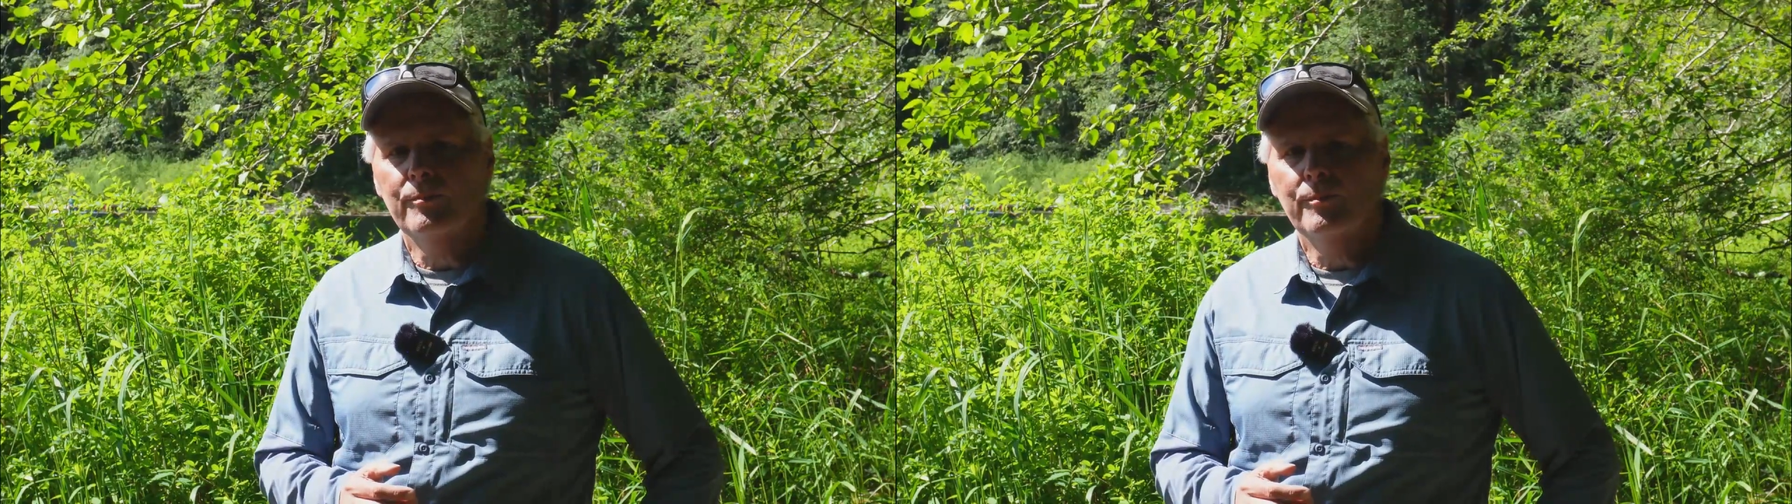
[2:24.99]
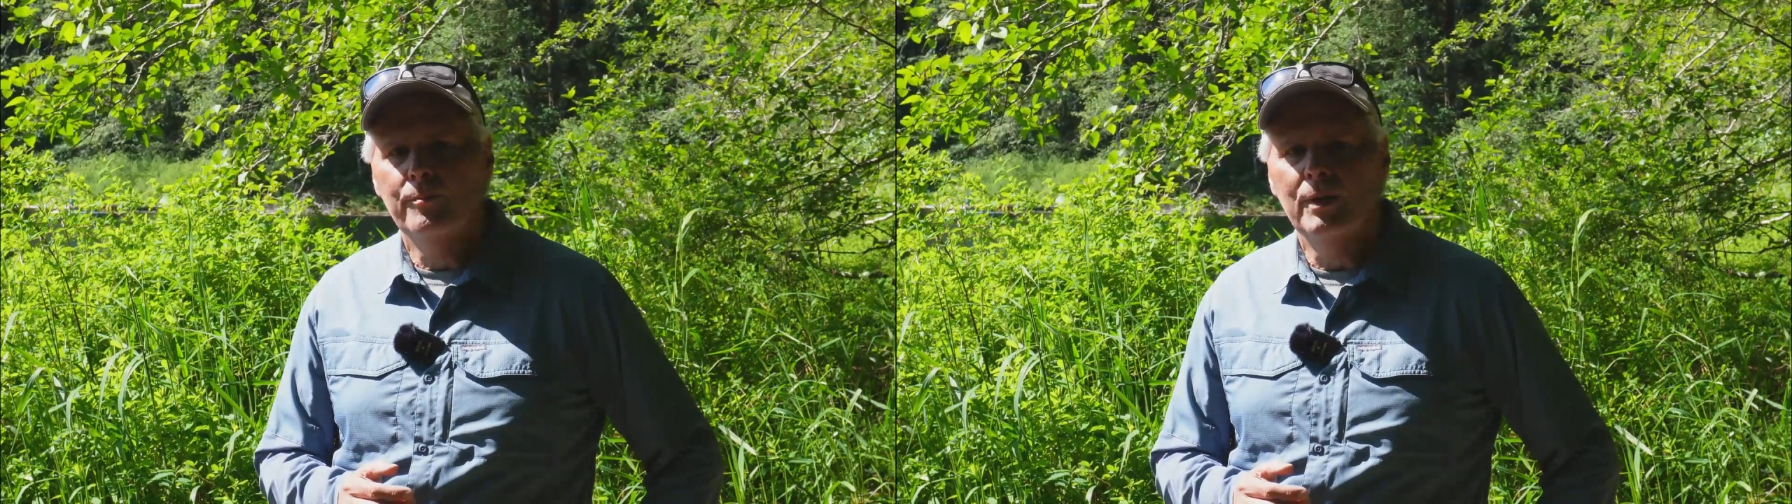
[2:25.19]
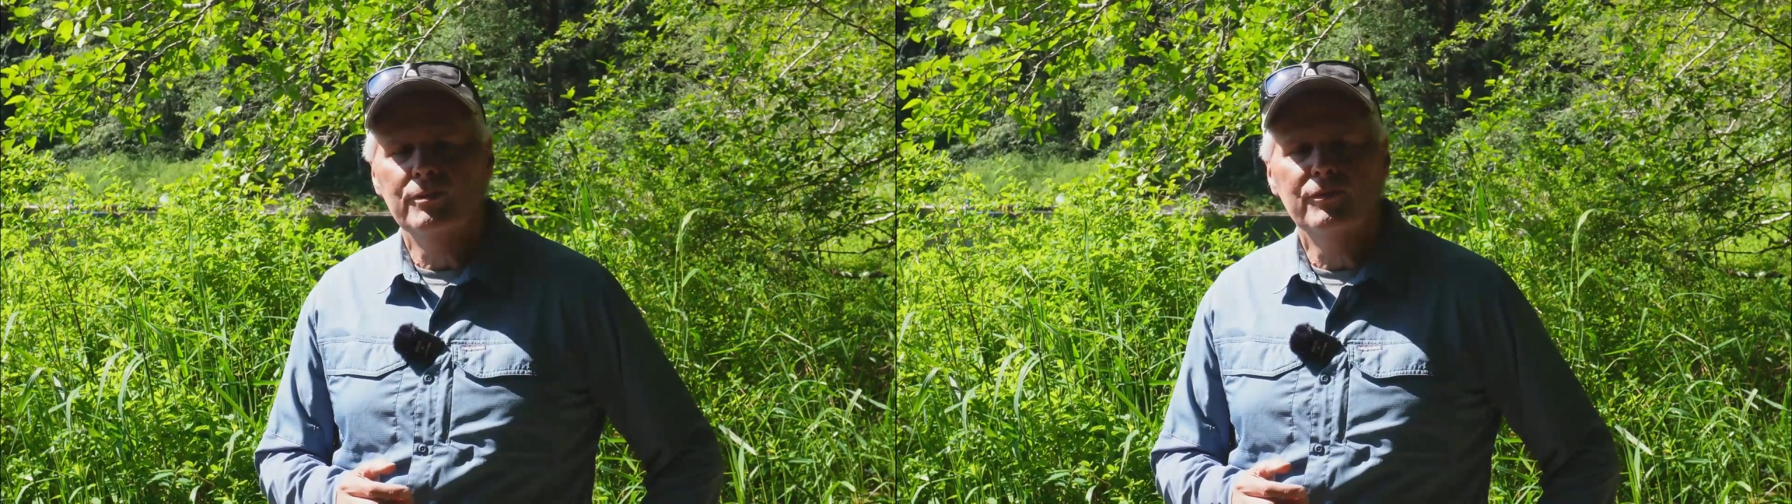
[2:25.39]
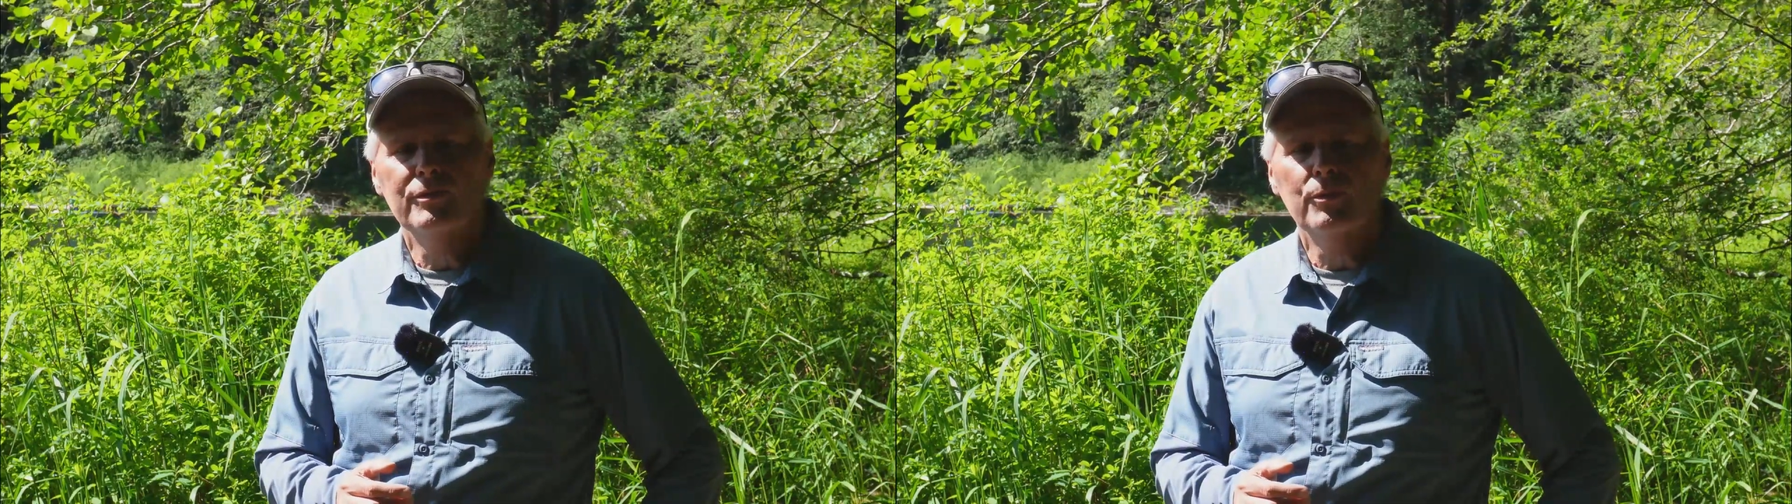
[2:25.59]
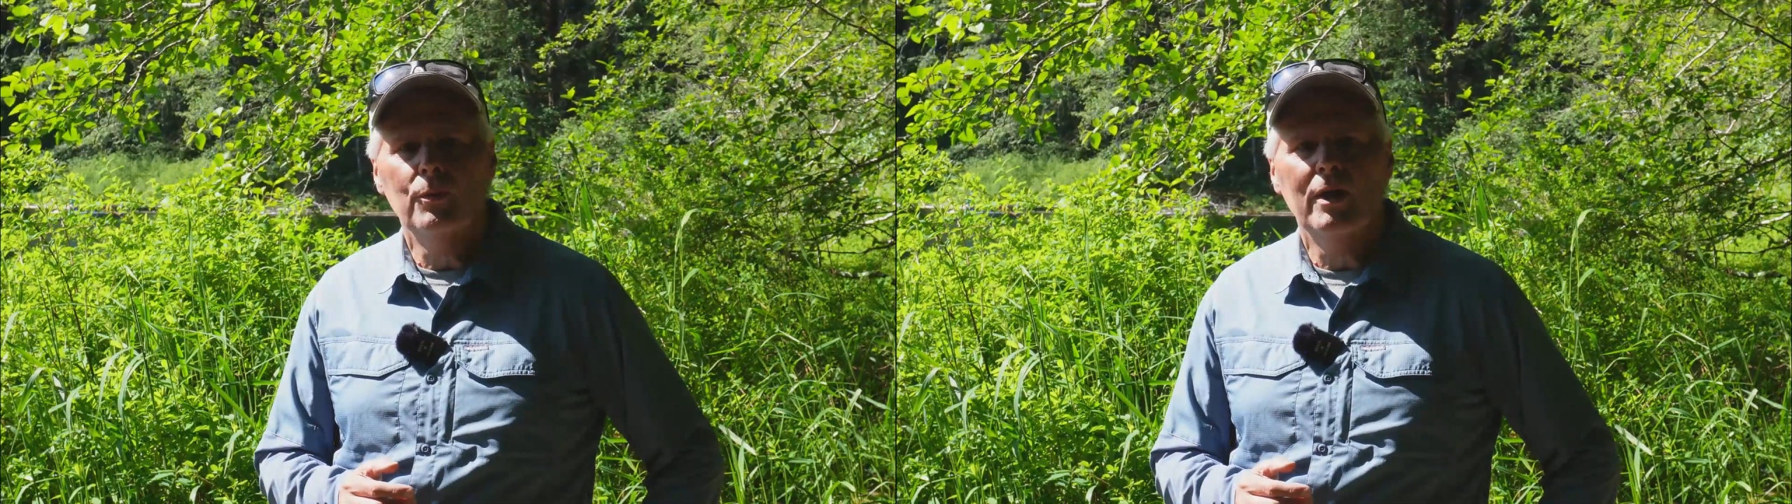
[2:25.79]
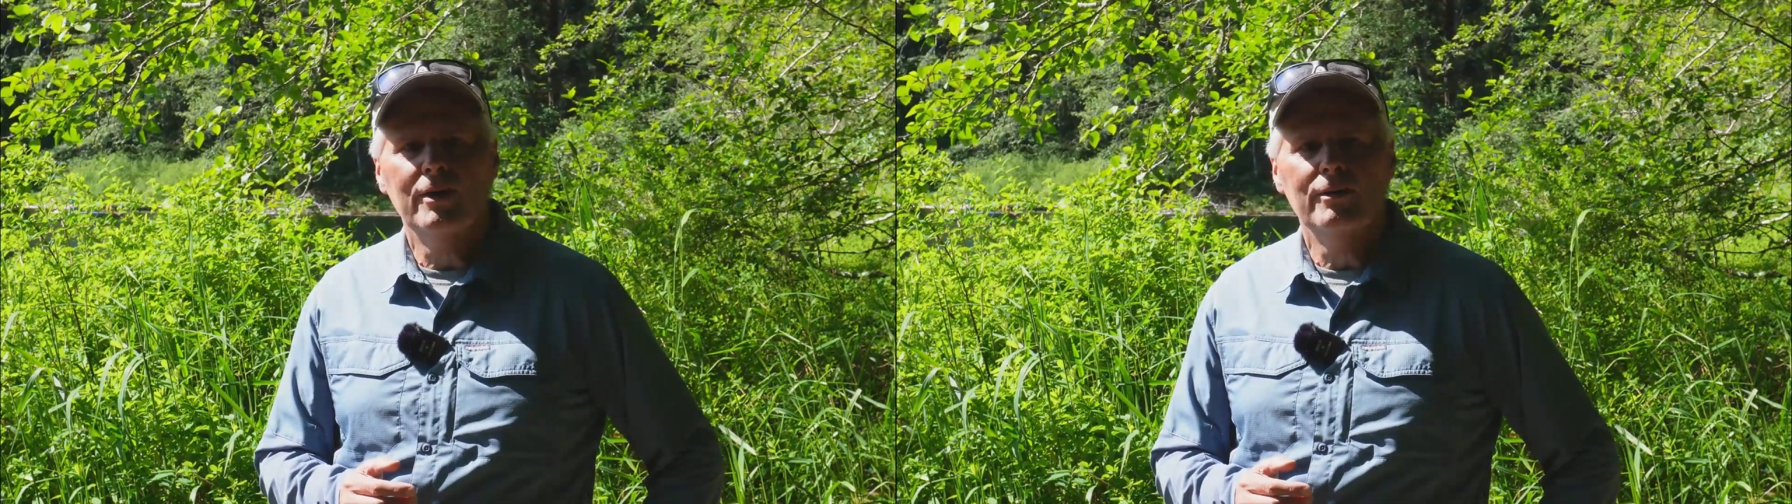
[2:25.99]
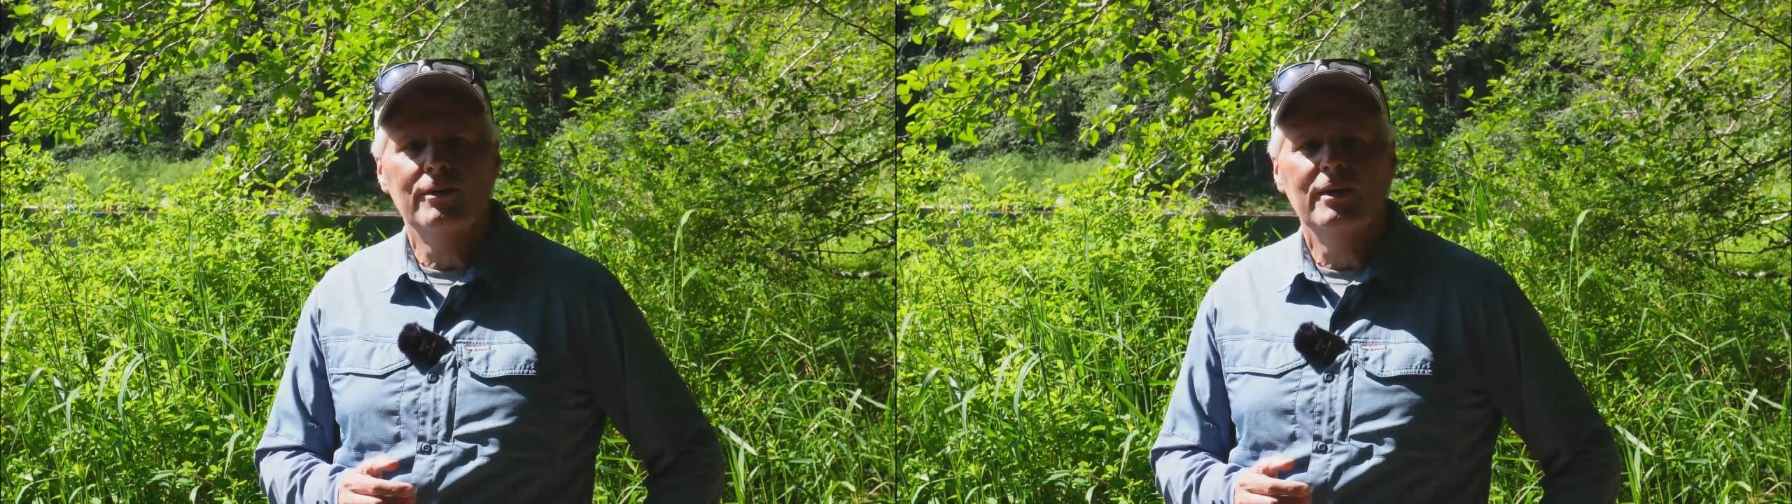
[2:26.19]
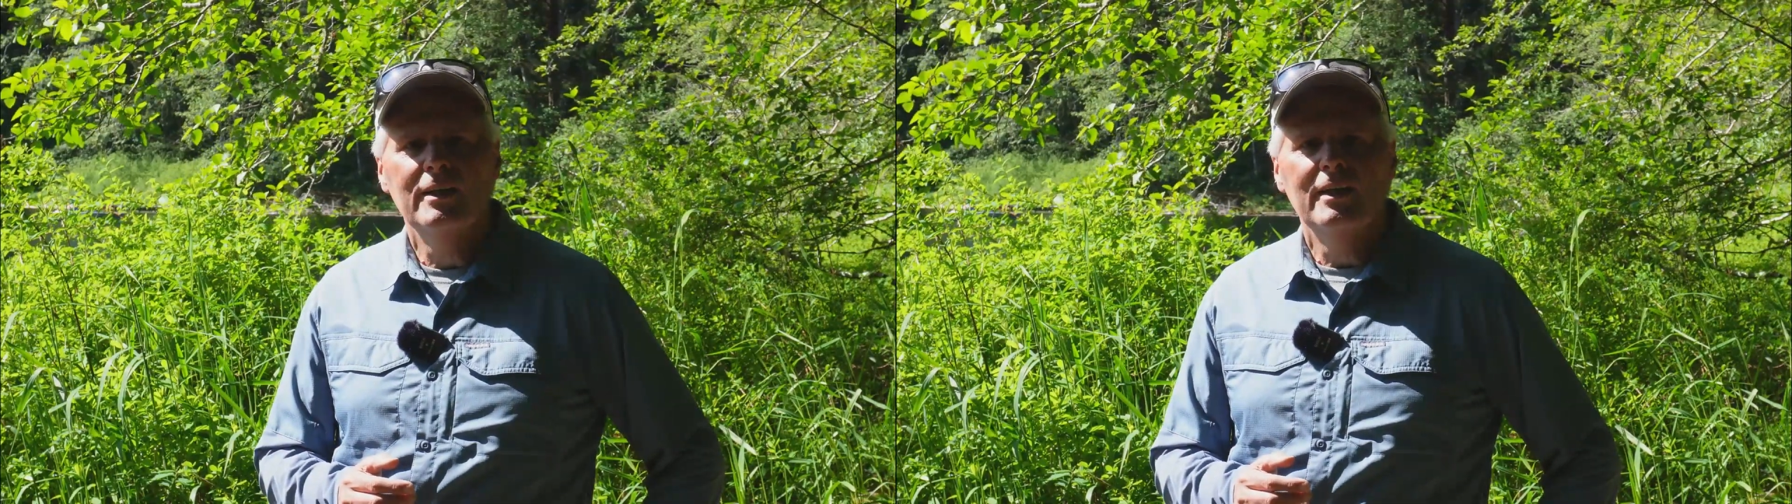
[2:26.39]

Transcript: boats in the water